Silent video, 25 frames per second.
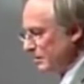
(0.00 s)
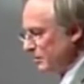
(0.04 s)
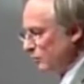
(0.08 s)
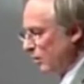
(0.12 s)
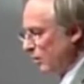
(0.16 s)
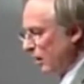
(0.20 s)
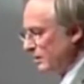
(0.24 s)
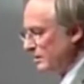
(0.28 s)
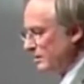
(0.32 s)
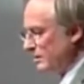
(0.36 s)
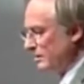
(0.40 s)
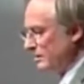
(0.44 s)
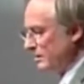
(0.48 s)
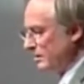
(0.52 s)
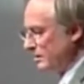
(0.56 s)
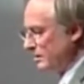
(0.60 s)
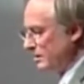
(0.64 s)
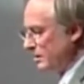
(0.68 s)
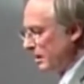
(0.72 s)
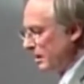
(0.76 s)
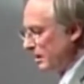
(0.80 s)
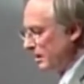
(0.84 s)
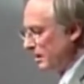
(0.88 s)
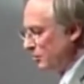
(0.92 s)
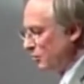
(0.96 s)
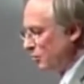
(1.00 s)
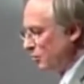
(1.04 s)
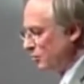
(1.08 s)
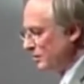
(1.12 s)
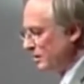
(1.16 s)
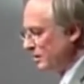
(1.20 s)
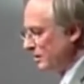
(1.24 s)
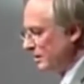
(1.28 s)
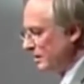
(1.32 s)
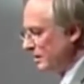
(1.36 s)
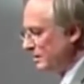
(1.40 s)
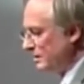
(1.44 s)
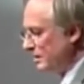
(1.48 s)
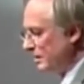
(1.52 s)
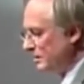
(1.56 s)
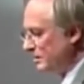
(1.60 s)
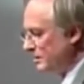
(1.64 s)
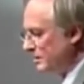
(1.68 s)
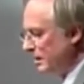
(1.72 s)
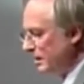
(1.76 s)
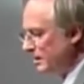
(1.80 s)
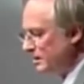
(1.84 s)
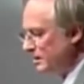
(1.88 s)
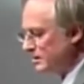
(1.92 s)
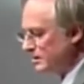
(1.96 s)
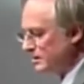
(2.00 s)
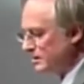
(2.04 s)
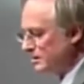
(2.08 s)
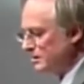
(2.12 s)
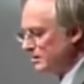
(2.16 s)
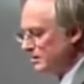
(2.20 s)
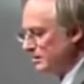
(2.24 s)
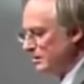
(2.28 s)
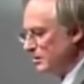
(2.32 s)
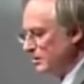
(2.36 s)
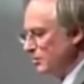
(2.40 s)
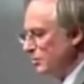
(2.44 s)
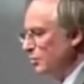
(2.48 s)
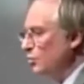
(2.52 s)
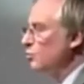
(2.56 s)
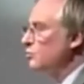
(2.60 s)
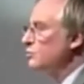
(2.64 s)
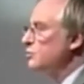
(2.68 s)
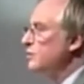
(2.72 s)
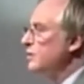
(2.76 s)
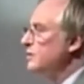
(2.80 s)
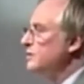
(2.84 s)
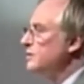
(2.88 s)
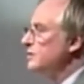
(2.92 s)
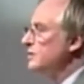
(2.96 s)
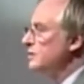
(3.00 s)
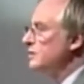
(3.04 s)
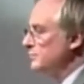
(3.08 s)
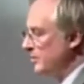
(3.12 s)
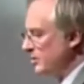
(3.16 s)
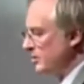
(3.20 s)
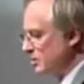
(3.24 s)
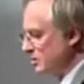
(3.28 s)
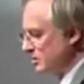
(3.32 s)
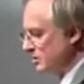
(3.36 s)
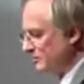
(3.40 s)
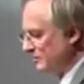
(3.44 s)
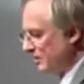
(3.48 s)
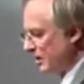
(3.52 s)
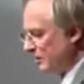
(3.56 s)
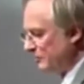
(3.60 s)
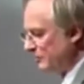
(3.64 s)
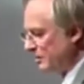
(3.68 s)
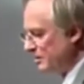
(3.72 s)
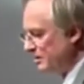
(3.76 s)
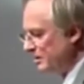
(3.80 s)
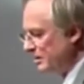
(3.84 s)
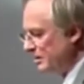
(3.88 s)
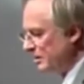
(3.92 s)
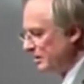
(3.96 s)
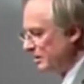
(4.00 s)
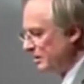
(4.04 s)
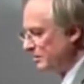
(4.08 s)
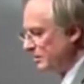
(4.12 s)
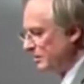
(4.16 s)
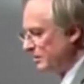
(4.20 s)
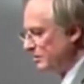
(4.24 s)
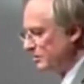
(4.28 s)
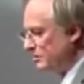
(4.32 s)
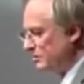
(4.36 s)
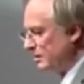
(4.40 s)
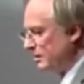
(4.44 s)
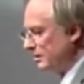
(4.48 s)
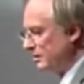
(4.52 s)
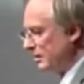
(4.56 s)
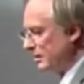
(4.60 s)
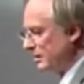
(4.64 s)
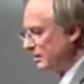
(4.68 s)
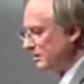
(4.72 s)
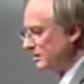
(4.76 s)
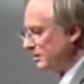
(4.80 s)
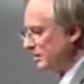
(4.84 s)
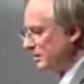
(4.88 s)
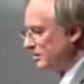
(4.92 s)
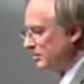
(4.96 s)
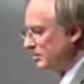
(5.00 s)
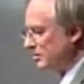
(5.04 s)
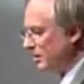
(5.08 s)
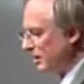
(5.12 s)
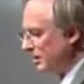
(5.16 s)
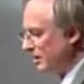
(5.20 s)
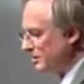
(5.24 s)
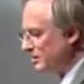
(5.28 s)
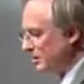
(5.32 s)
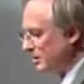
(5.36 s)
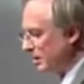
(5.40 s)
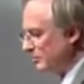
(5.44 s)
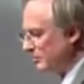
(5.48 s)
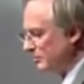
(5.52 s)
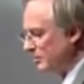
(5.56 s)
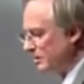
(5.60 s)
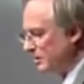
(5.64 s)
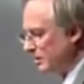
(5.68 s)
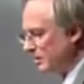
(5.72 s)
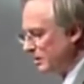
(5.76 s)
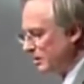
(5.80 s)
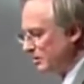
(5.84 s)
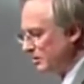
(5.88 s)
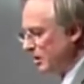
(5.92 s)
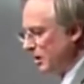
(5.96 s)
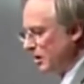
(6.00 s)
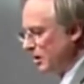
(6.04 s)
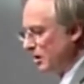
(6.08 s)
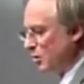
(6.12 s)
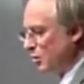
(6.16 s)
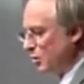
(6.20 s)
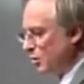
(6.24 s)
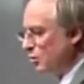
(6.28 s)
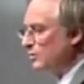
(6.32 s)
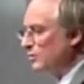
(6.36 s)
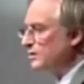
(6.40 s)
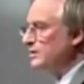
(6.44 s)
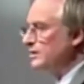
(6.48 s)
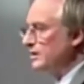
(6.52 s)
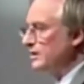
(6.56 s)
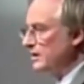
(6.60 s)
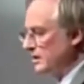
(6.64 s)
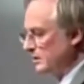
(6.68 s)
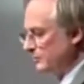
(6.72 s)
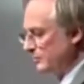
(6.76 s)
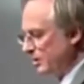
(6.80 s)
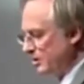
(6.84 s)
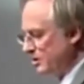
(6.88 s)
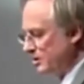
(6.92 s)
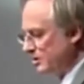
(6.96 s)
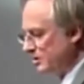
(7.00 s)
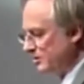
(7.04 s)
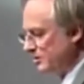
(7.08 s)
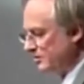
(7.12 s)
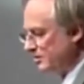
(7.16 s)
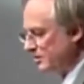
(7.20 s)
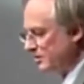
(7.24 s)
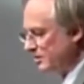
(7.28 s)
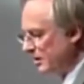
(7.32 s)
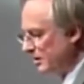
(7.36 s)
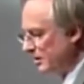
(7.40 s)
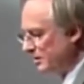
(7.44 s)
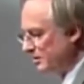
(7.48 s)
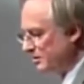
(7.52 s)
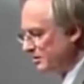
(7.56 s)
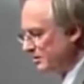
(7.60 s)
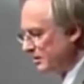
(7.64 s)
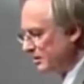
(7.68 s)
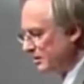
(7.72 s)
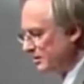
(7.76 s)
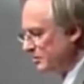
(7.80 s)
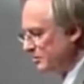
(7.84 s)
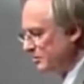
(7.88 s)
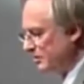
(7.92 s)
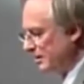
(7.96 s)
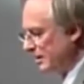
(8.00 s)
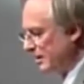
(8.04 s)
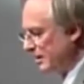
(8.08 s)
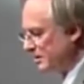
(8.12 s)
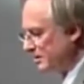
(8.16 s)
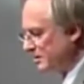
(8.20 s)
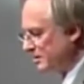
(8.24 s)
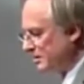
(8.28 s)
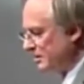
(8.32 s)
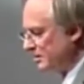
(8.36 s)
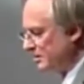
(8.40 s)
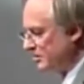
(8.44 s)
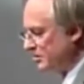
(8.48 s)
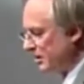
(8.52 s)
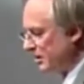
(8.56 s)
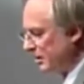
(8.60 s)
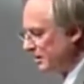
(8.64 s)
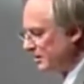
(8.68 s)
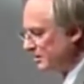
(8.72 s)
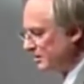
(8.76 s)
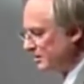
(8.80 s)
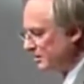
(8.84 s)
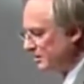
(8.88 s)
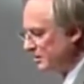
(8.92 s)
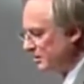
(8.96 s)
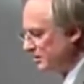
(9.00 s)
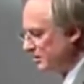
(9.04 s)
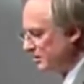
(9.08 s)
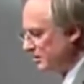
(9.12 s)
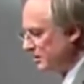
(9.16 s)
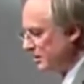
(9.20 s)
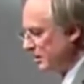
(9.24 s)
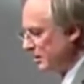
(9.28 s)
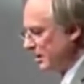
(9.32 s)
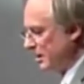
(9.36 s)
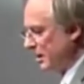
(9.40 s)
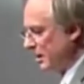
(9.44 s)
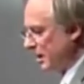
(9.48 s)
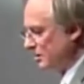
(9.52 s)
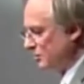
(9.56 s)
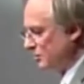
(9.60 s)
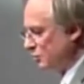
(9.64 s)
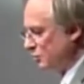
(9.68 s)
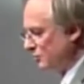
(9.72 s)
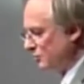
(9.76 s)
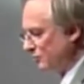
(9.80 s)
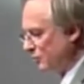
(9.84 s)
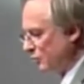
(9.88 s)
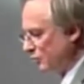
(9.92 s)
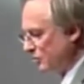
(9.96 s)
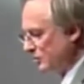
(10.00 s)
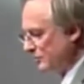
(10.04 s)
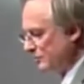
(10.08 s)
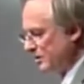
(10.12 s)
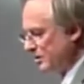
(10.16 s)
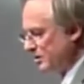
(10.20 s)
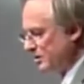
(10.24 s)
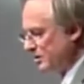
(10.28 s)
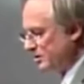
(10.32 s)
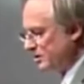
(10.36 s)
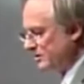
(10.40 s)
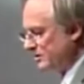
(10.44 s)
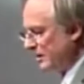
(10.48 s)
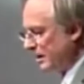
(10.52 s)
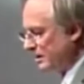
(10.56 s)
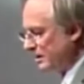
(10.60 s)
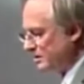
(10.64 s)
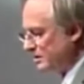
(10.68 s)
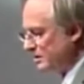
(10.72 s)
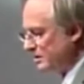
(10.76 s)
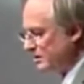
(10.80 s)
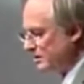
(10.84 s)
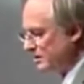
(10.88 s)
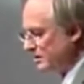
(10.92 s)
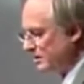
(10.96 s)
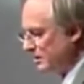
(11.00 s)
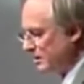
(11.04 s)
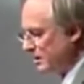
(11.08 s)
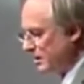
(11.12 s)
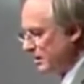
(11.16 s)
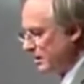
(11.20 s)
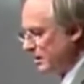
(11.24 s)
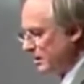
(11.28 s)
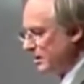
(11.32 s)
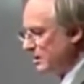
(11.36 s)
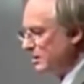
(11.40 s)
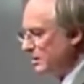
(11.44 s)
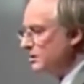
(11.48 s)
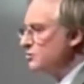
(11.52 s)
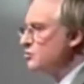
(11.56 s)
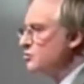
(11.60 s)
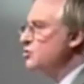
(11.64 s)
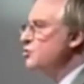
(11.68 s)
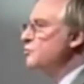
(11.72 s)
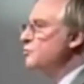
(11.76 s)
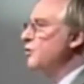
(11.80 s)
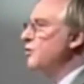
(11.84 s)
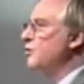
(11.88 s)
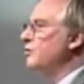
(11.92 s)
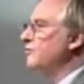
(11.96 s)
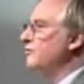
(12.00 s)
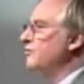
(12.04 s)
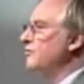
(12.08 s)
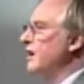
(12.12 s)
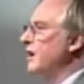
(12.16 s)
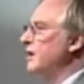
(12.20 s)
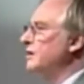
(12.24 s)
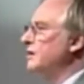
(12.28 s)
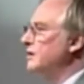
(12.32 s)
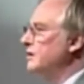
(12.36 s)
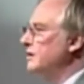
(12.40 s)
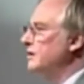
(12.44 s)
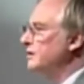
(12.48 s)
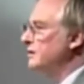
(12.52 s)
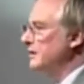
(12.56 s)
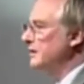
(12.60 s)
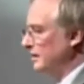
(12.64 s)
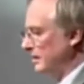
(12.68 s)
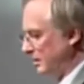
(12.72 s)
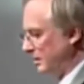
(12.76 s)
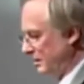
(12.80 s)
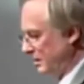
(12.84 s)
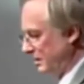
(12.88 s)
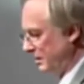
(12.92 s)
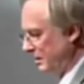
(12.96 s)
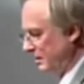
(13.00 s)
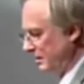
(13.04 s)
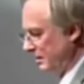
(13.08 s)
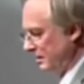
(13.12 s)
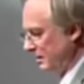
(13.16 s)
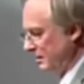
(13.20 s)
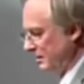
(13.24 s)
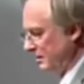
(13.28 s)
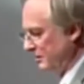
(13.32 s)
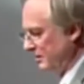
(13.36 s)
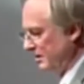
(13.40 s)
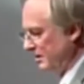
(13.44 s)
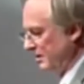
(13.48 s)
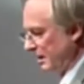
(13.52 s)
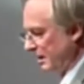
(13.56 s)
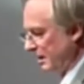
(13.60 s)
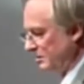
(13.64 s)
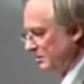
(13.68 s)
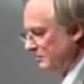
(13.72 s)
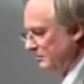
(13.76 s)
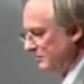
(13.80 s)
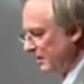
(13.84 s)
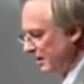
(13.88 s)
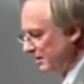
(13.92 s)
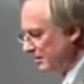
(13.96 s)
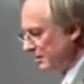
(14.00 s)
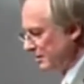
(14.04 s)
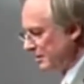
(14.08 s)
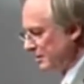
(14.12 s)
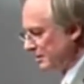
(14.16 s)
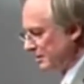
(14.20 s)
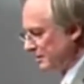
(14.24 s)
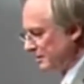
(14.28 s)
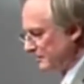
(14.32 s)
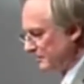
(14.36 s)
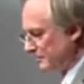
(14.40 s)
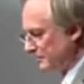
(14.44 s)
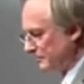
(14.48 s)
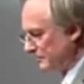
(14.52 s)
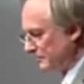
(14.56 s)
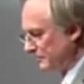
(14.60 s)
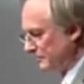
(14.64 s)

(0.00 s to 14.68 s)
Why did the entire order Edentata, all 20 species of armadillo, including the extinct giant armadillo, all six species of sloth, including extinct giant sloths, and all four species of anteater, troop off unerringly for South America?